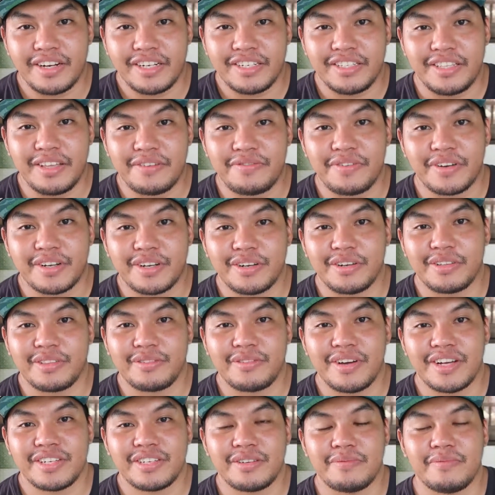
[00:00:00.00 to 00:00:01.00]
very
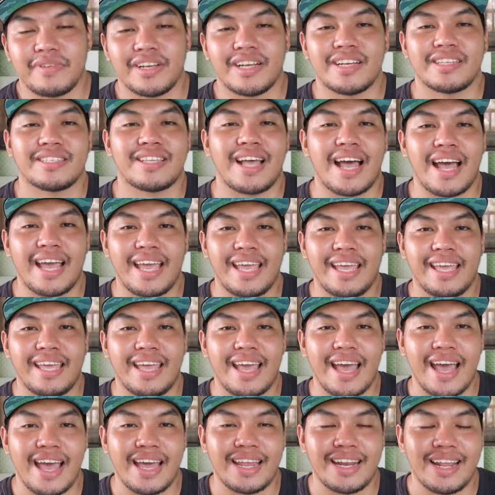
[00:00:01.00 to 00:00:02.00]
difficult question because
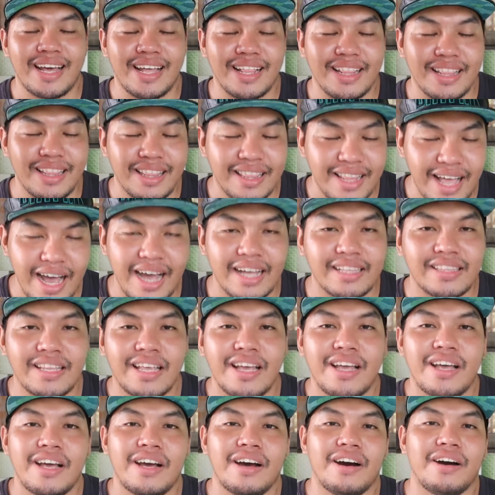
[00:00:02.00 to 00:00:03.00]
I had a lot
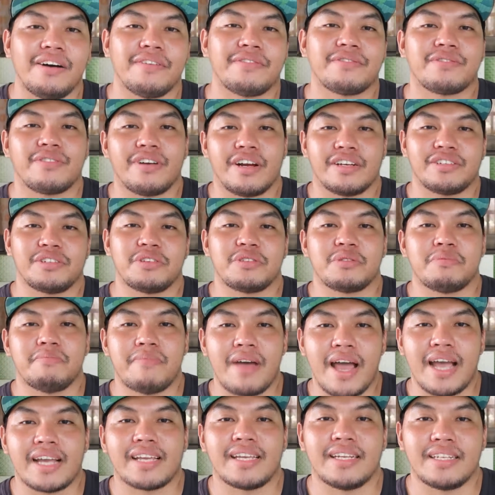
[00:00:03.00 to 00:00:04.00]
of crushes
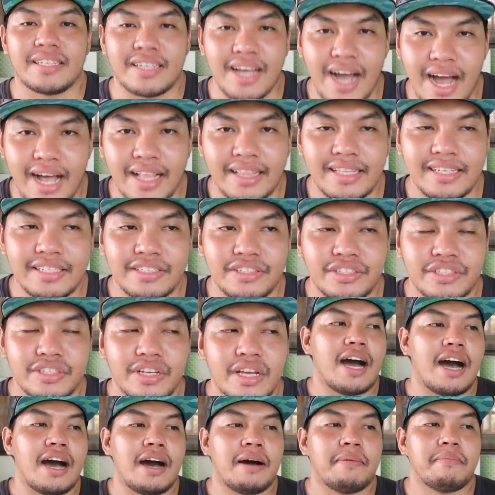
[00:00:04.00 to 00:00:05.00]
back in
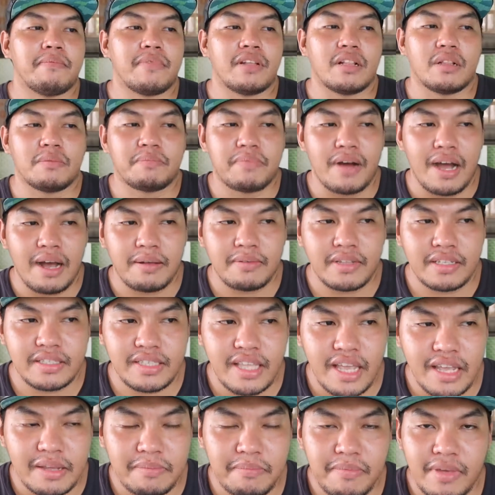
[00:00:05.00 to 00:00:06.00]
college. Um, it'll probably
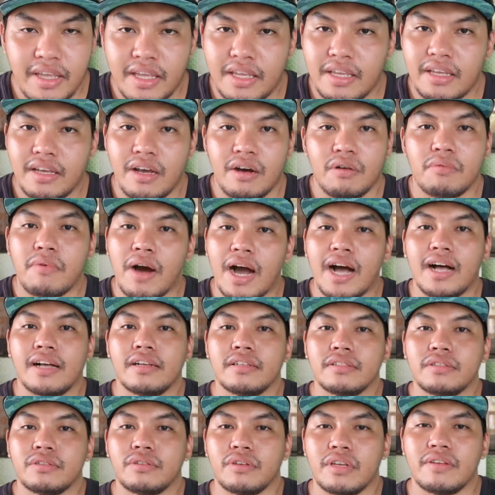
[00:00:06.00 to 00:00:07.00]
take me a
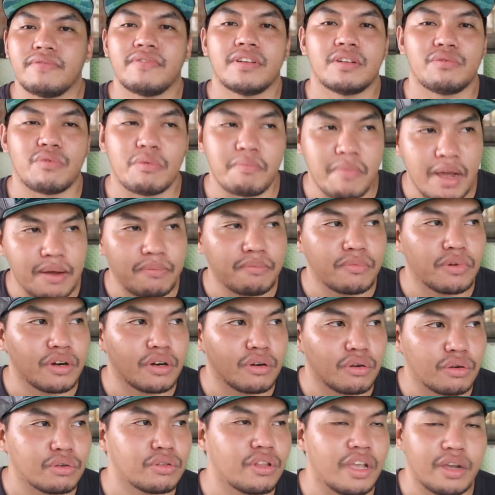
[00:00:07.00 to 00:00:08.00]
while to even
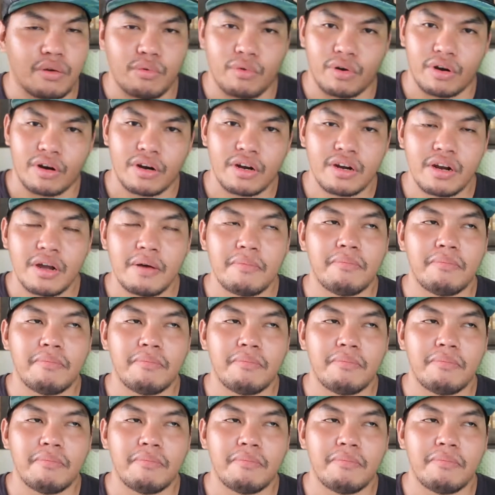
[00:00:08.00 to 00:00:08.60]
remember who they were,